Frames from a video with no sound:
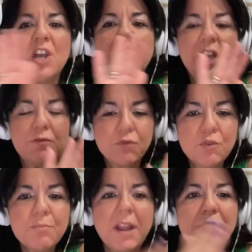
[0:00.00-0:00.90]
like
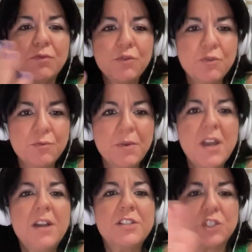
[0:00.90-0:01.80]
room by room
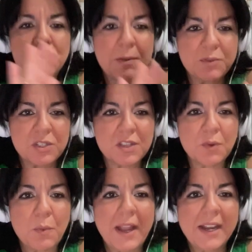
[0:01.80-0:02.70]
descriptions of
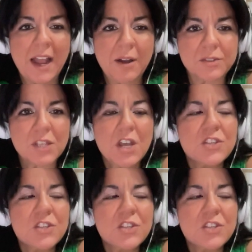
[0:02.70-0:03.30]
the White House.